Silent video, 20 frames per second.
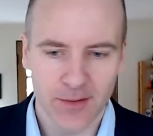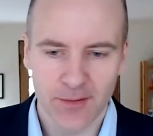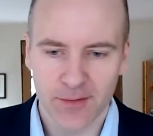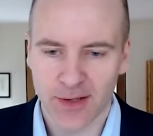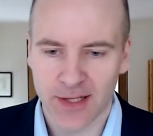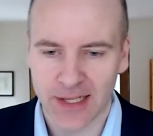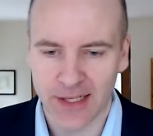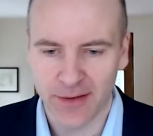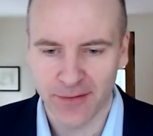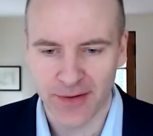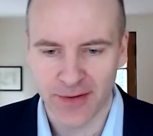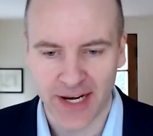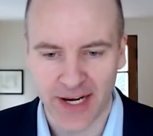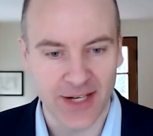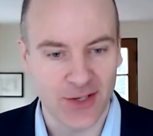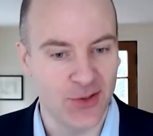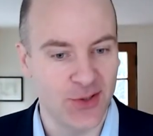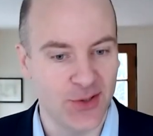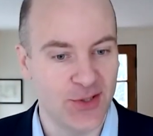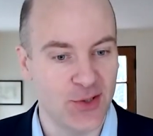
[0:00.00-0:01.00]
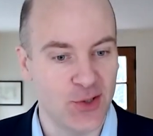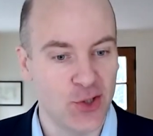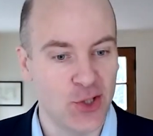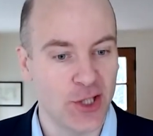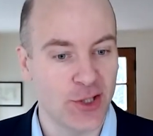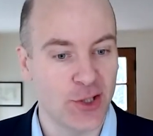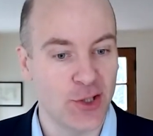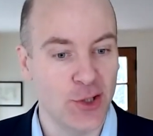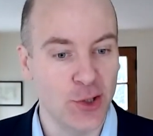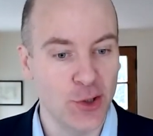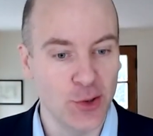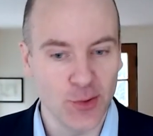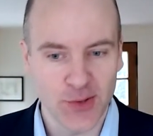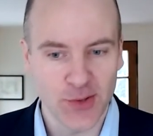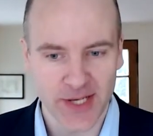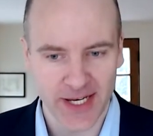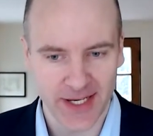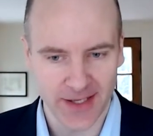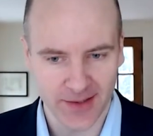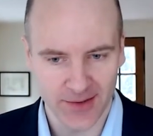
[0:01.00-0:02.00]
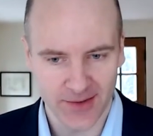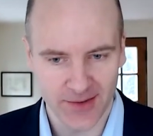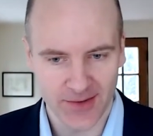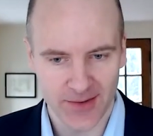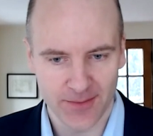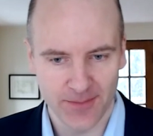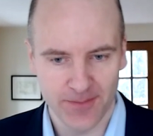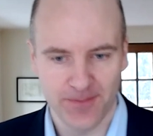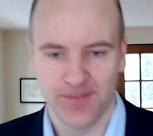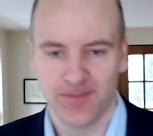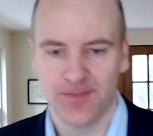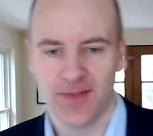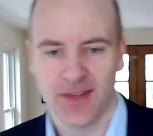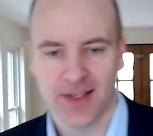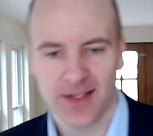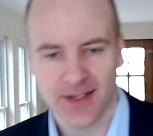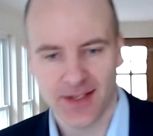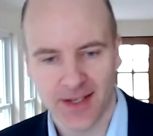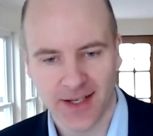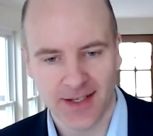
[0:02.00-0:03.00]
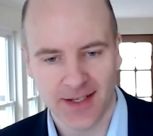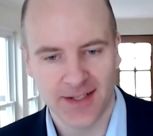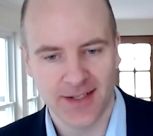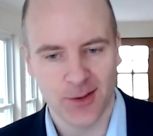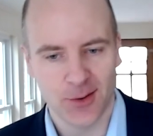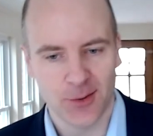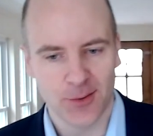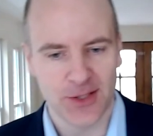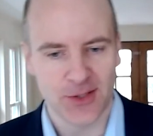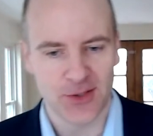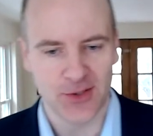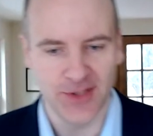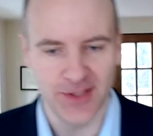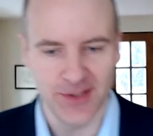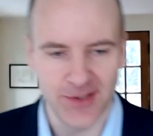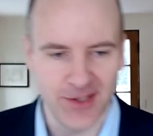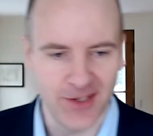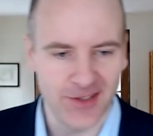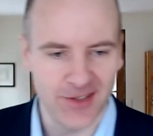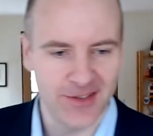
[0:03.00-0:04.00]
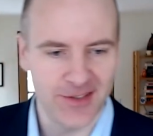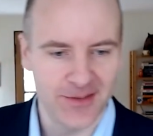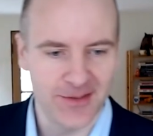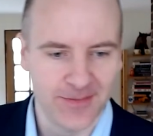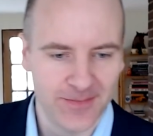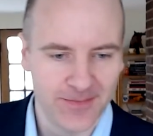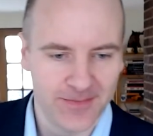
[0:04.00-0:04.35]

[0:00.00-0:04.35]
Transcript: For clarification, this is just new sales. I see your question there, Dalton.